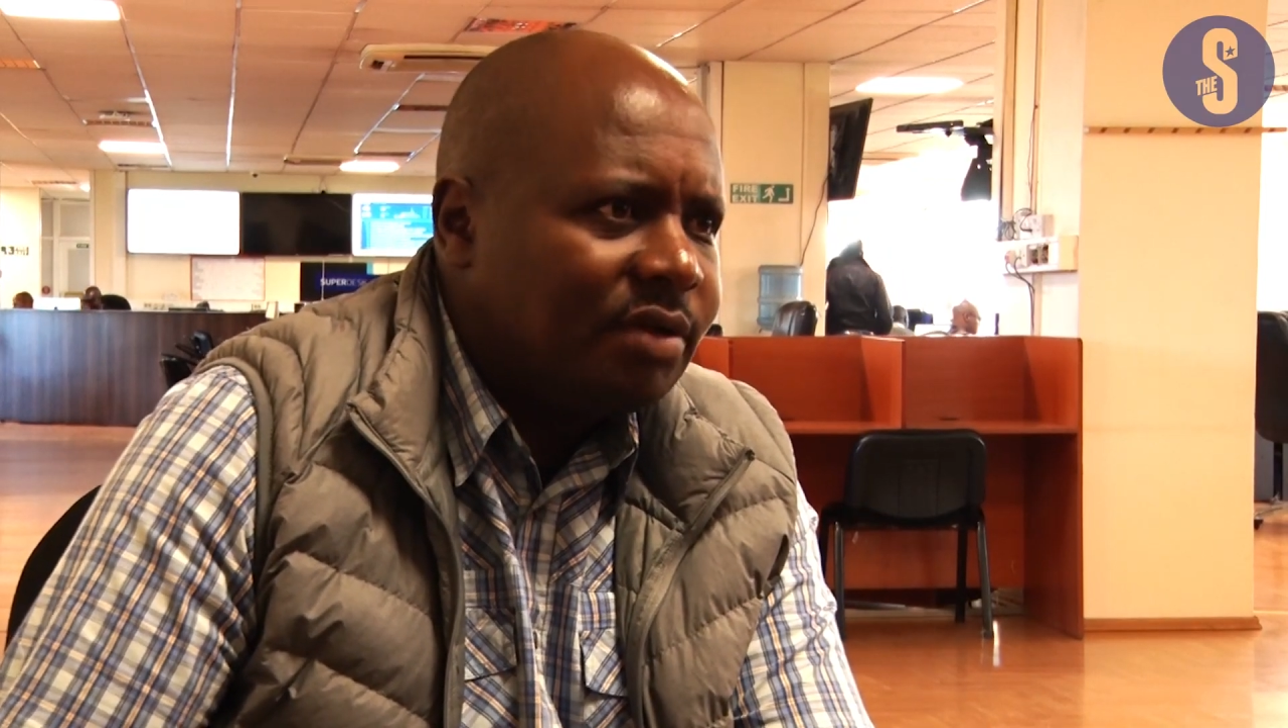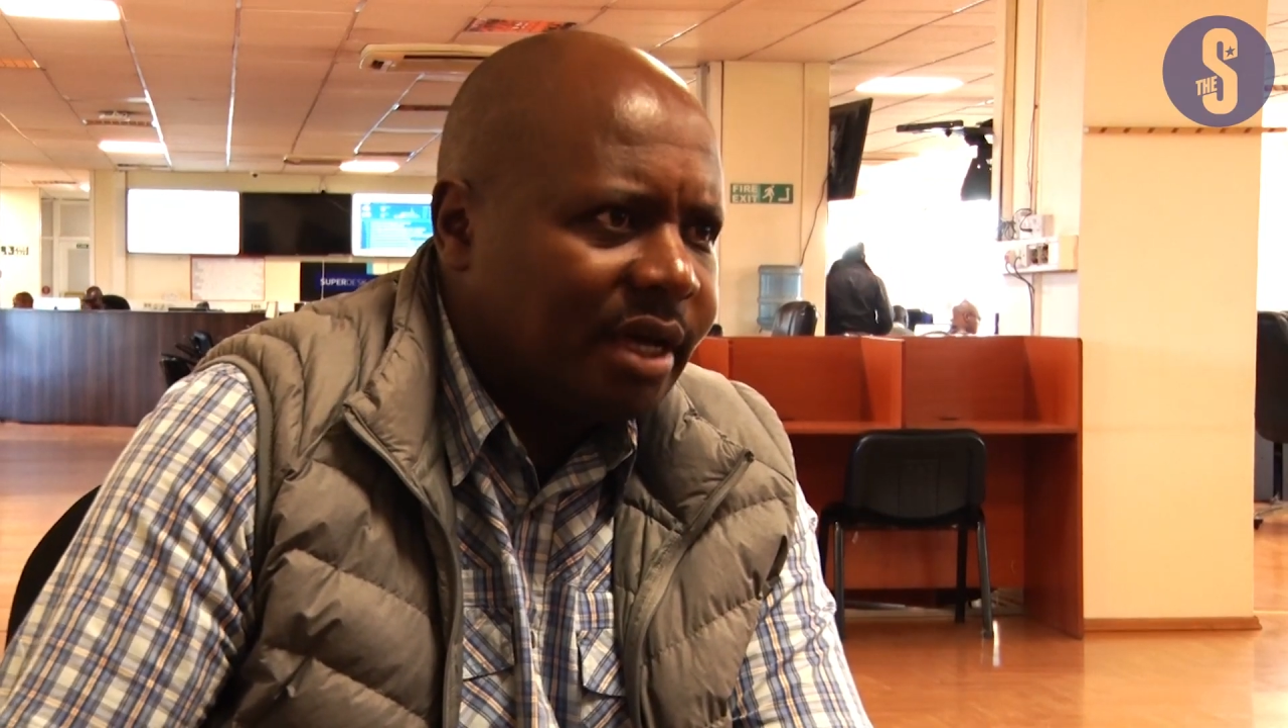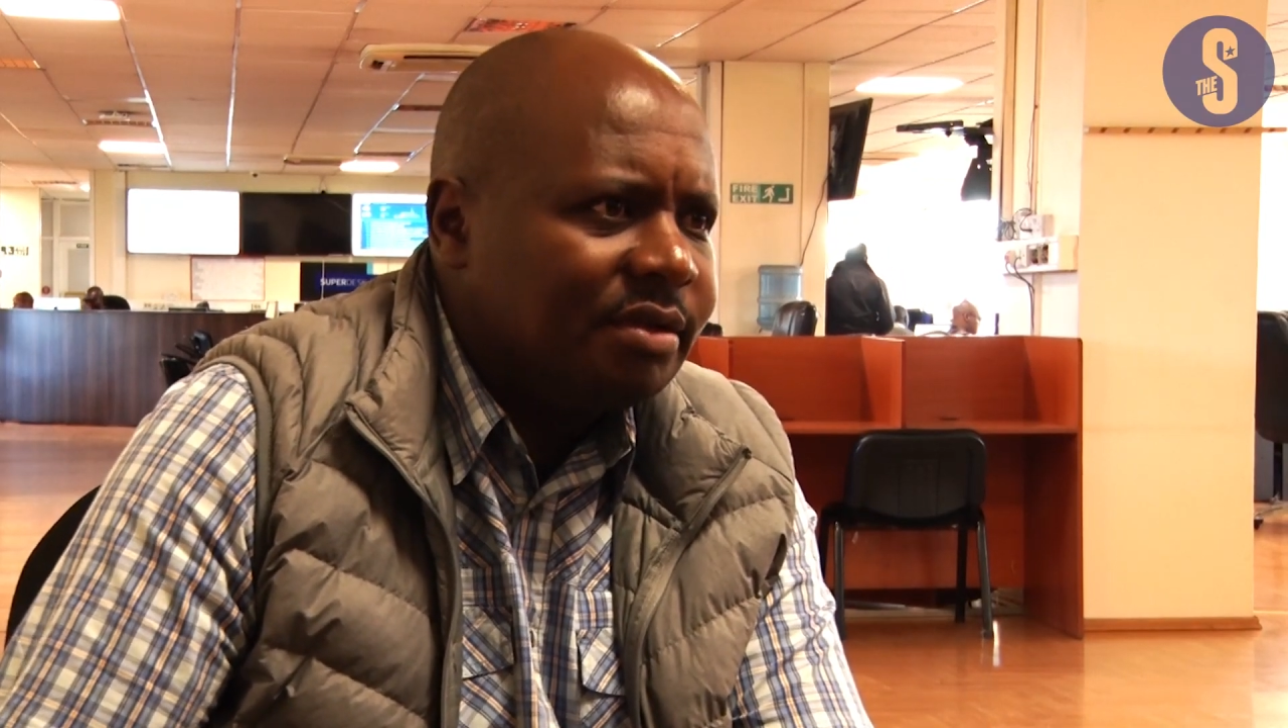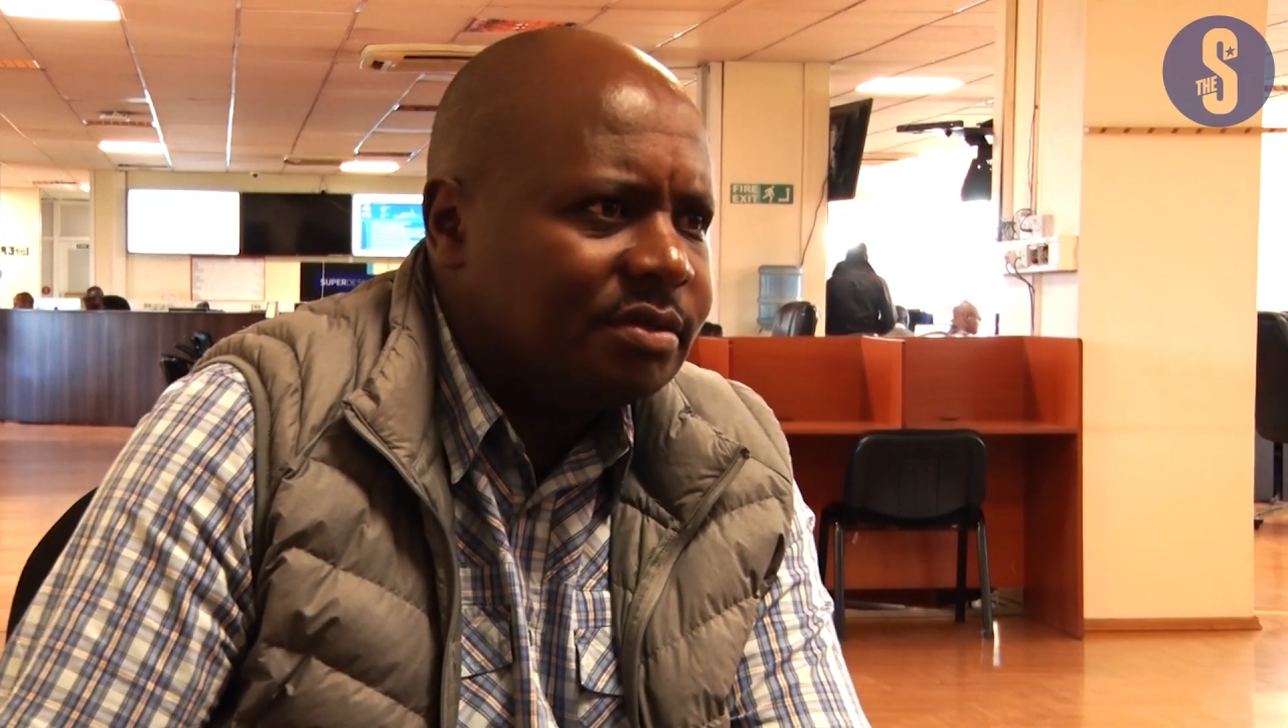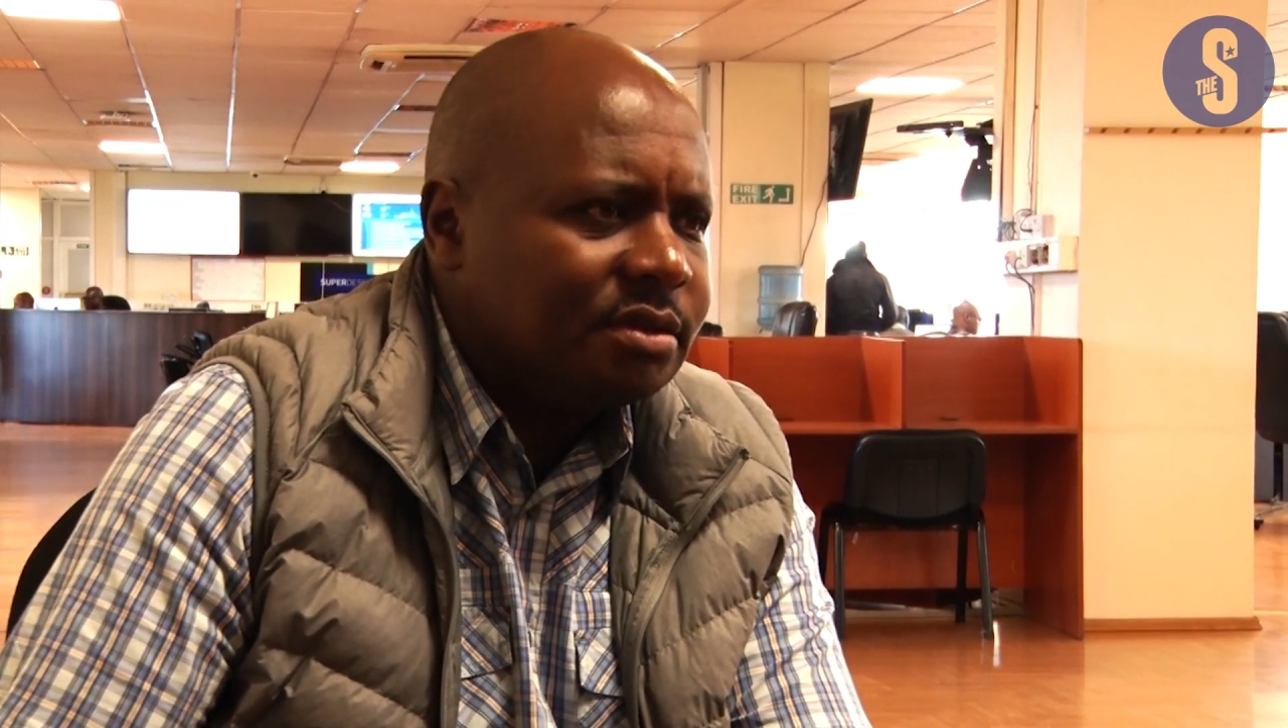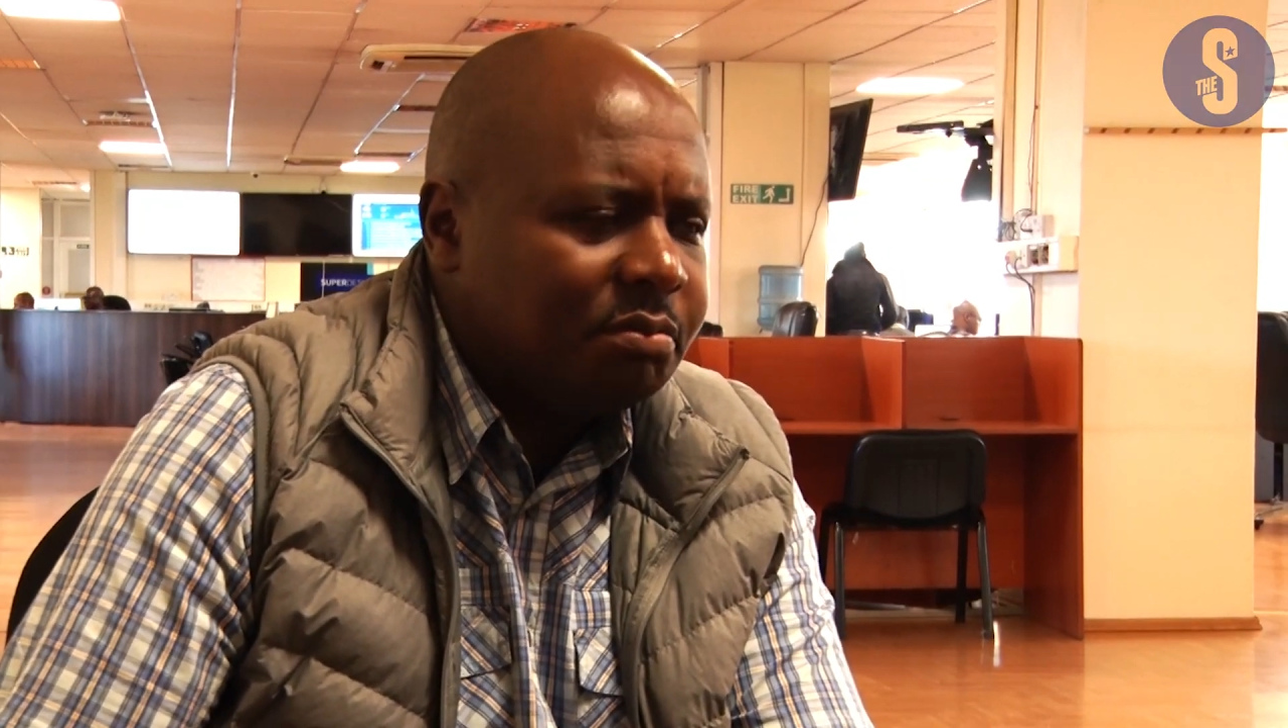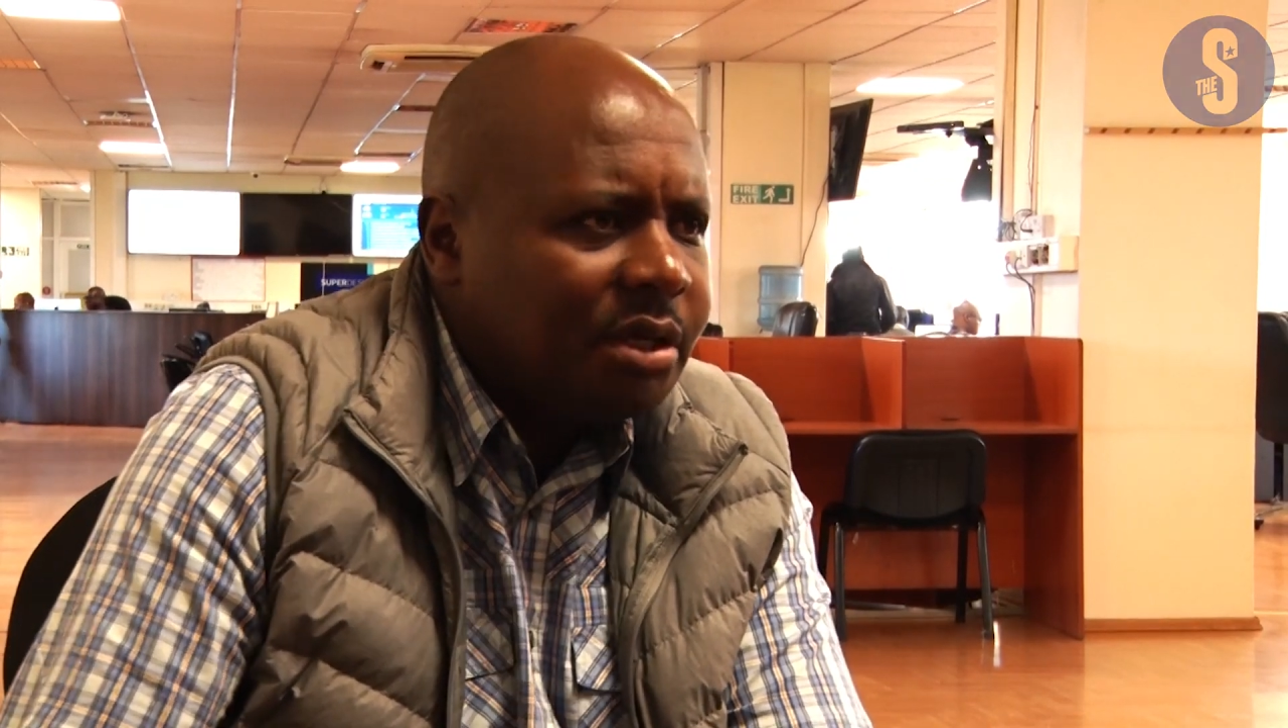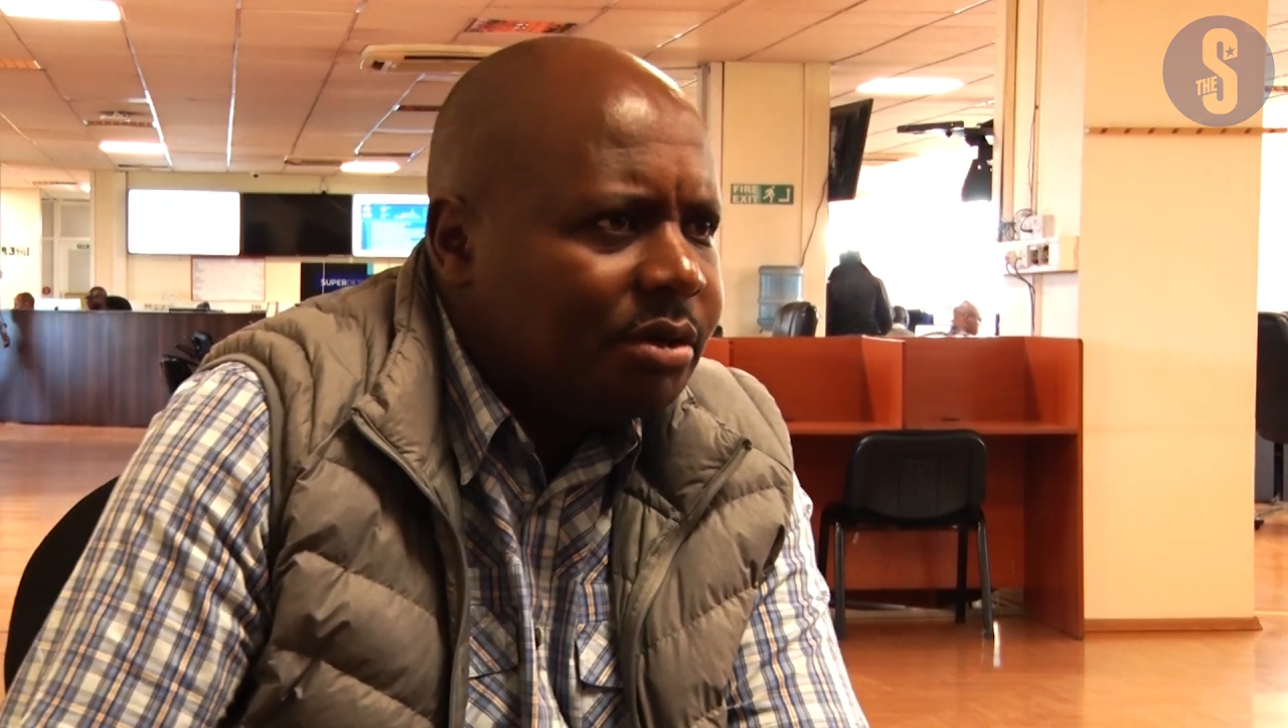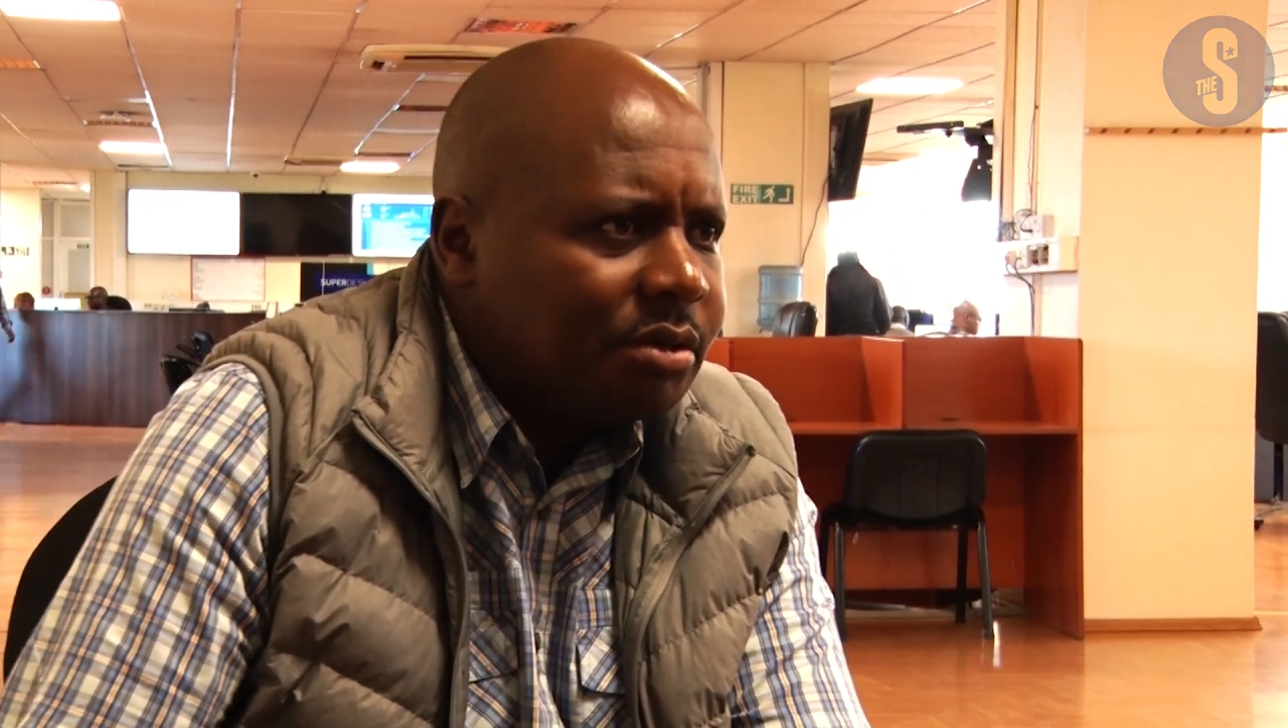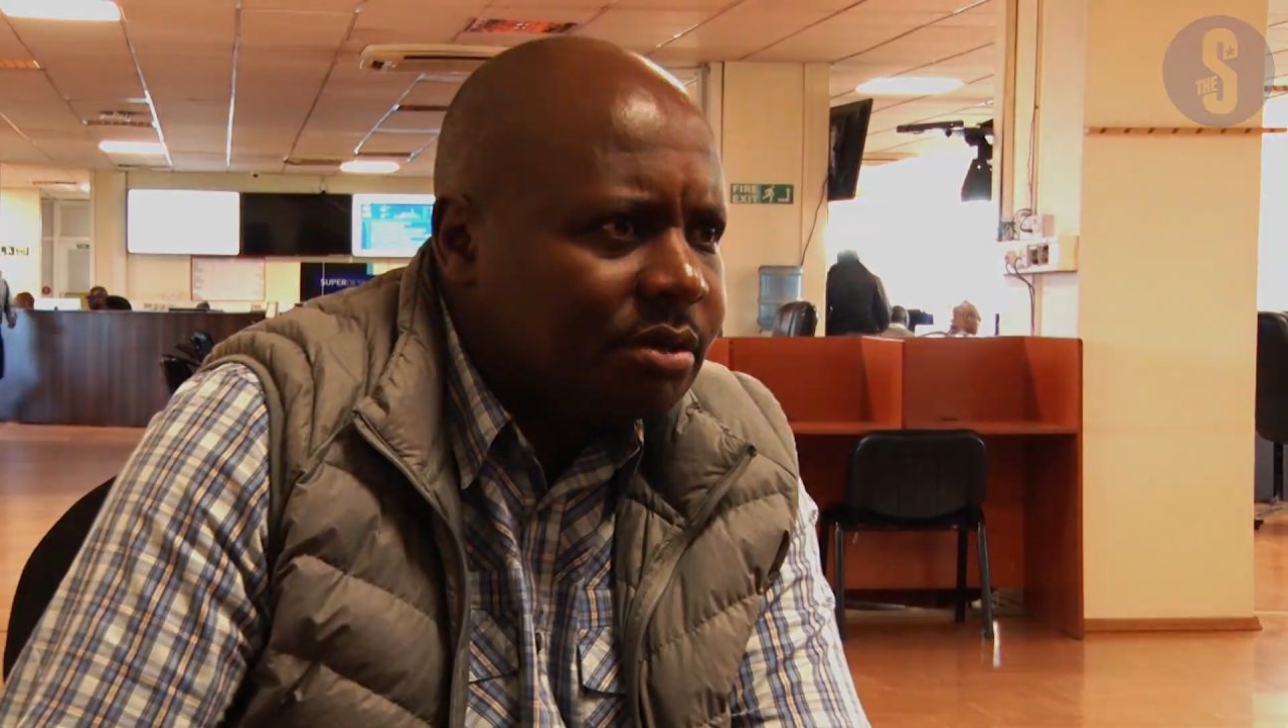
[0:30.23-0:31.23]
lives,
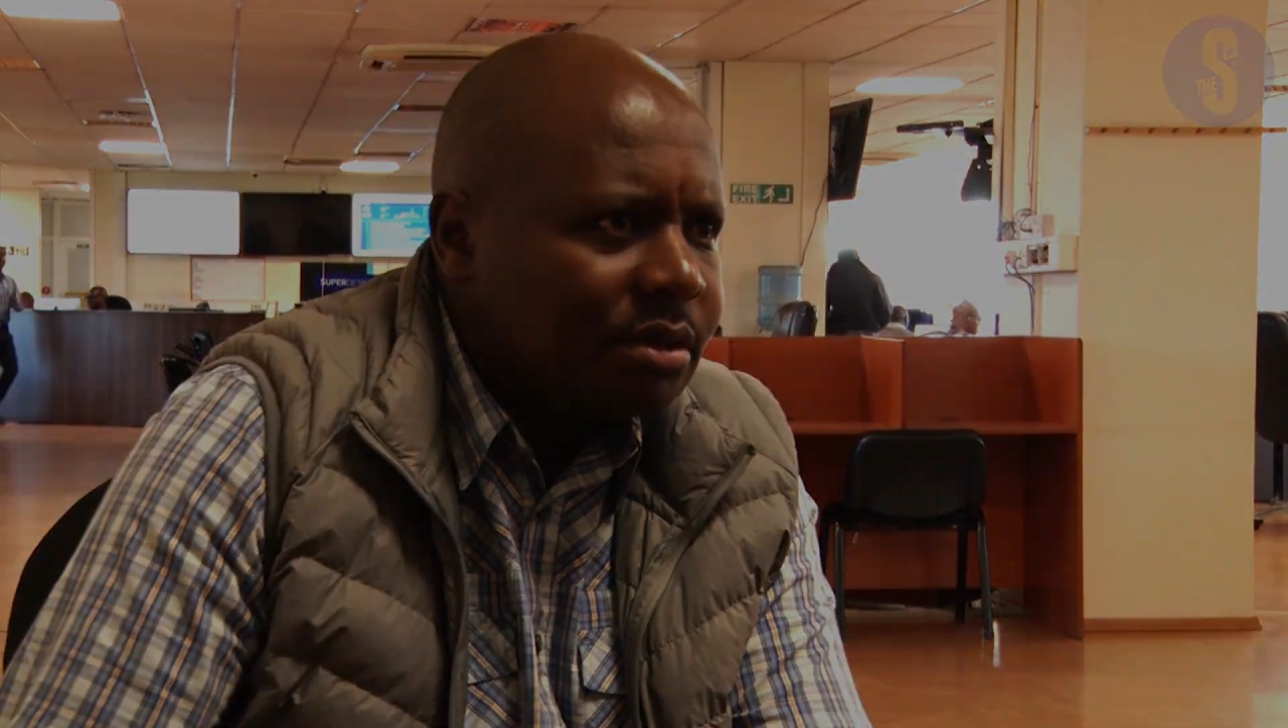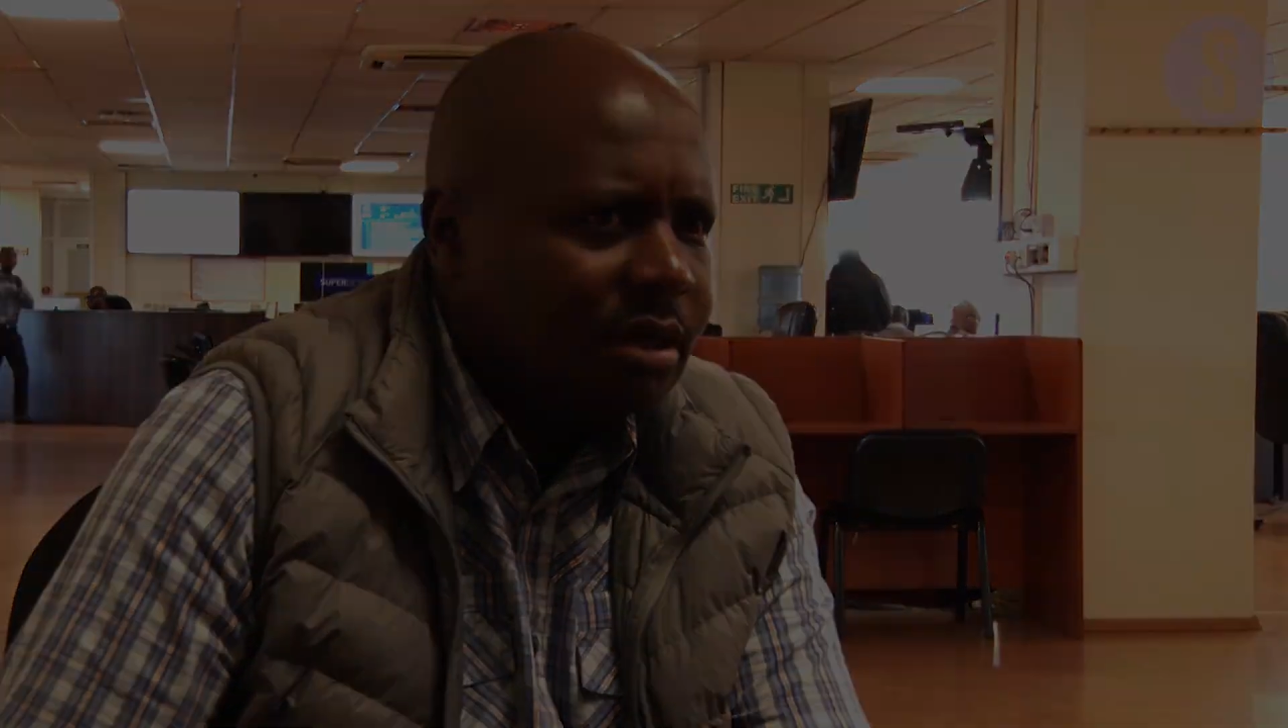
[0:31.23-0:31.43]
period.